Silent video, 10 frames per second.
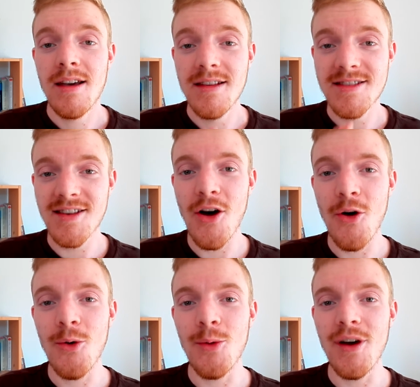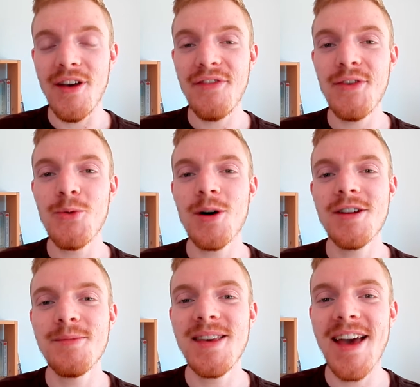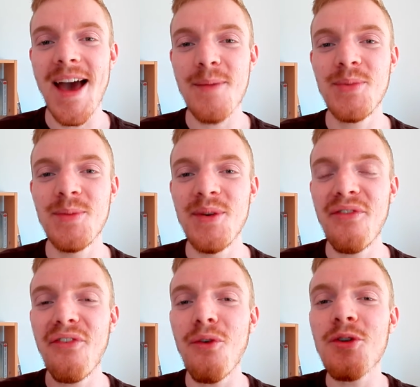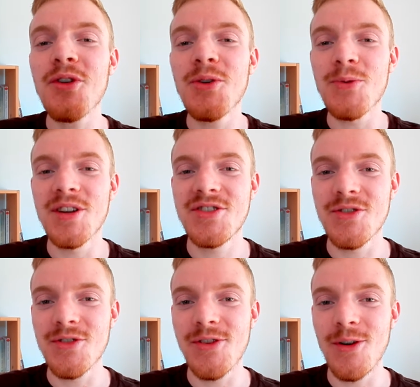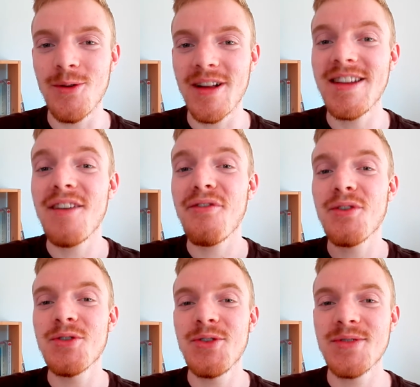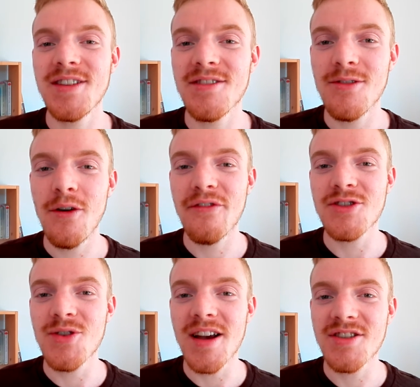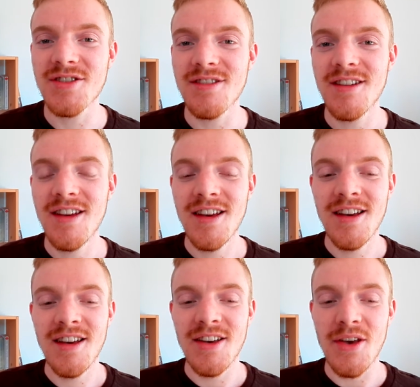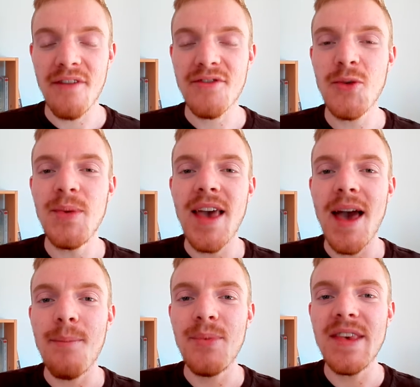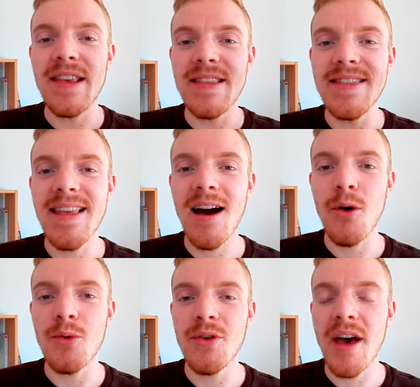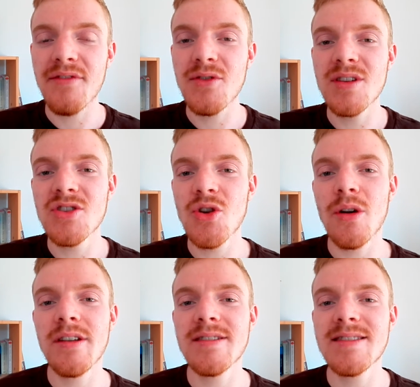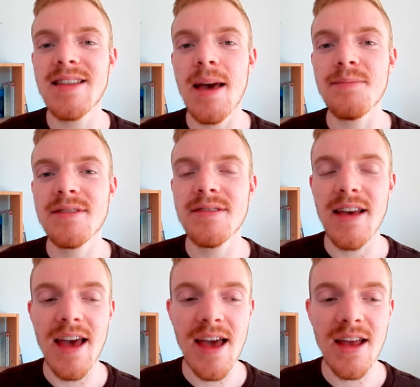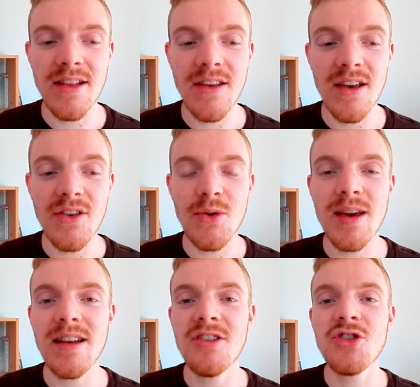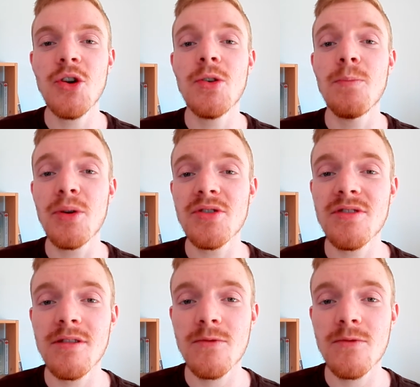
So if you want to be happy before you reach your goal, and if you're using the law of attraction, you have to be happy now. You have to enjoy the steps, and you can enjoy the personal